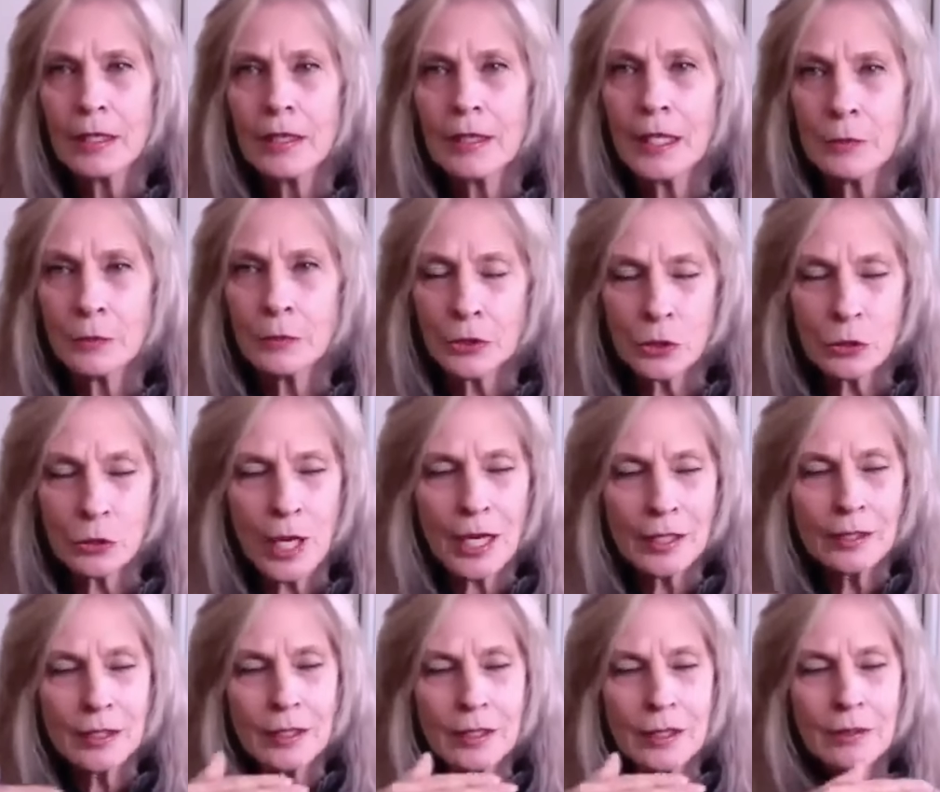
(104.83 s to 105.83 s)
They were
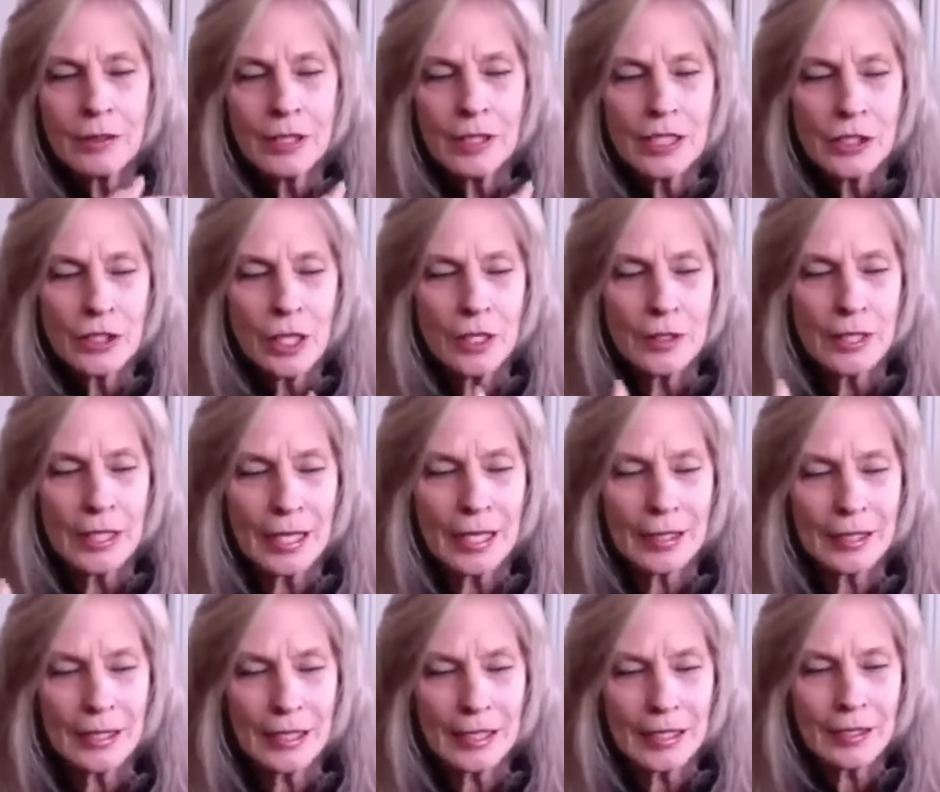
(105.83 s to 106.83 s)
attracted to each other. The
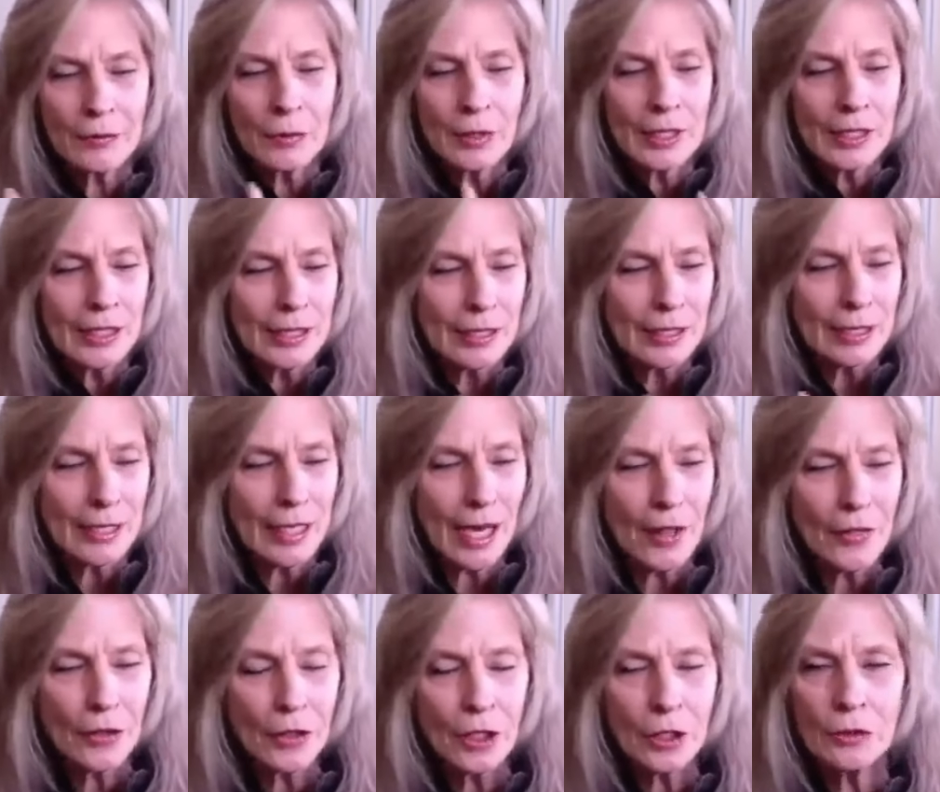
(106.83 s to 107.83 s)
entity within the
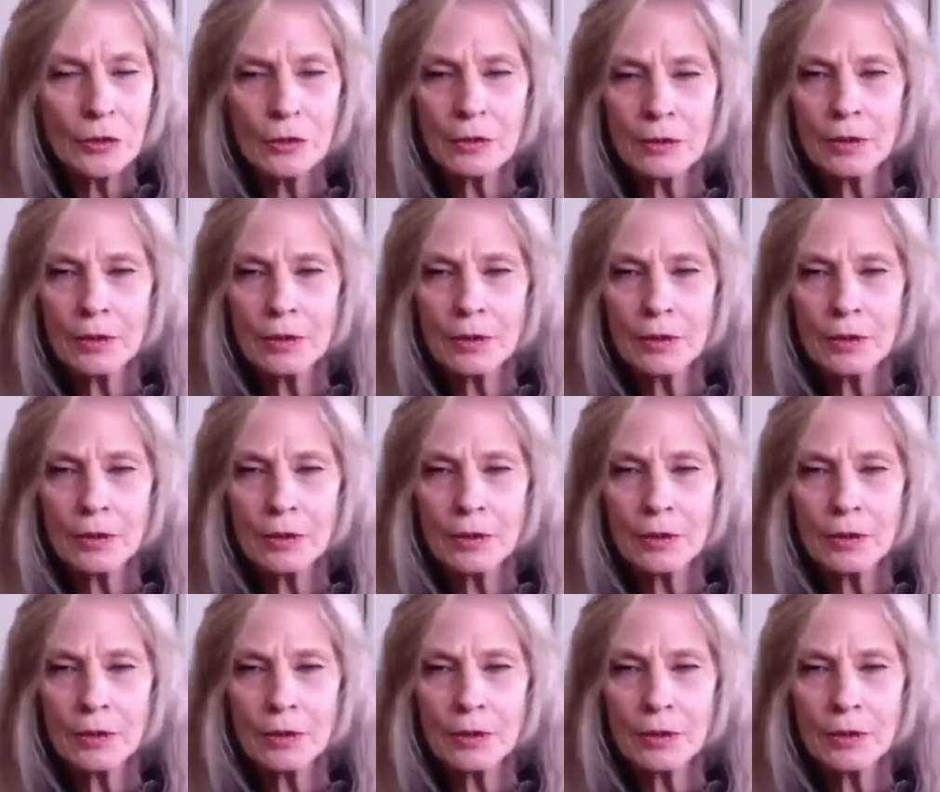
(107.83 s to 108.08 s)
other,